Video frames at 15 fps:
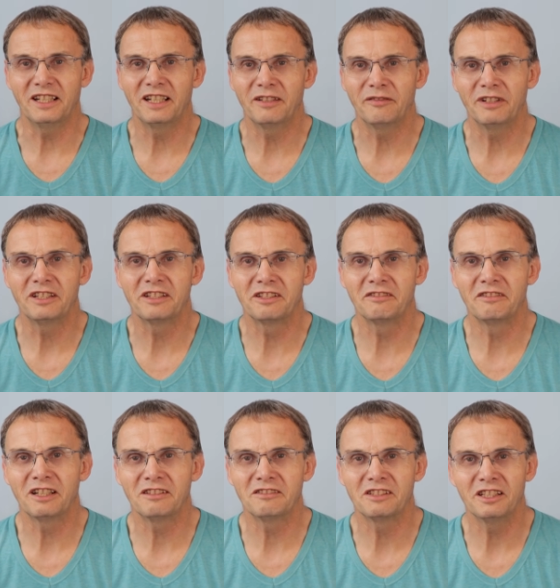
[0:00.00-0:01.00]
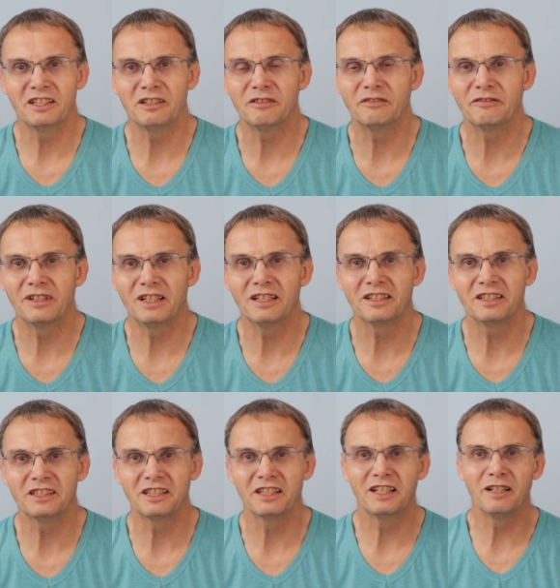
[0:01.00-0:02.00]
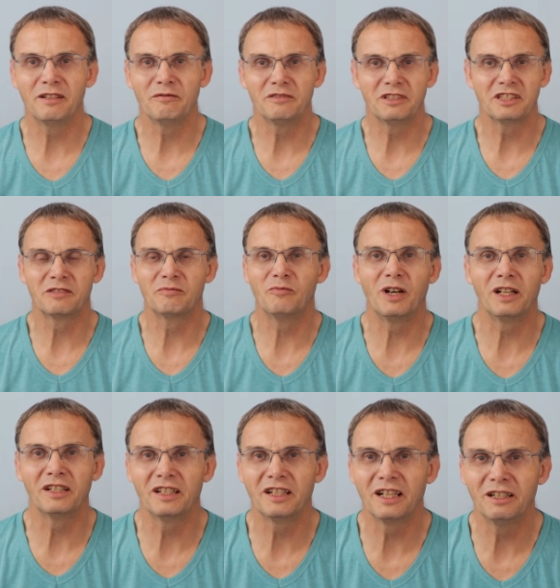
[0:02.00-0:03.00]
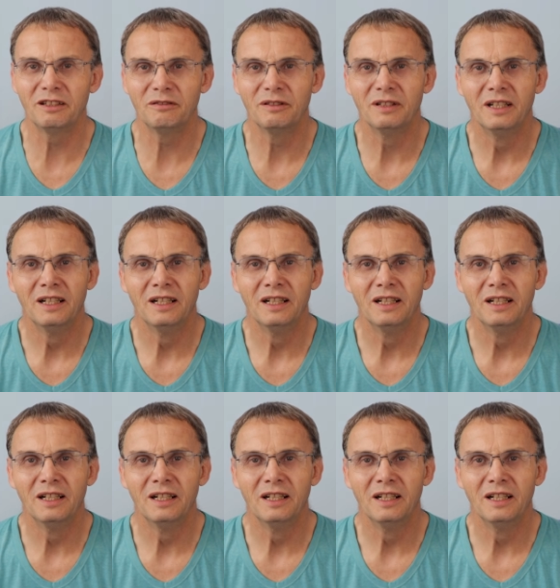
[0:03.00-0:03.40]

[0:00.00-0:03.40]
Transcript: give it 2 coats of yacht varnish and then just 1 coat